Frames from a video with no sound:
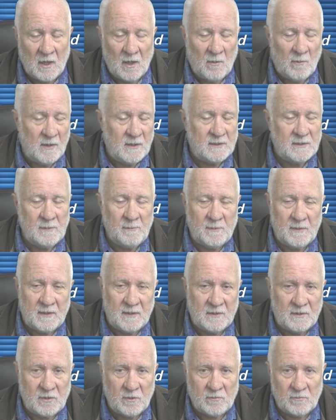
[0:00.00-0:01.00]
where simply the
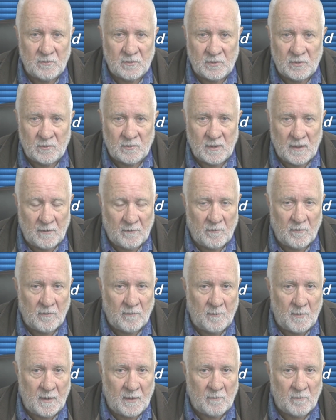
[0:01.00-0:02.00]
children should never
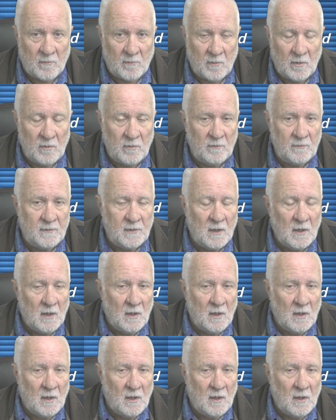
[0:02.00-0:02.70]
have been removed,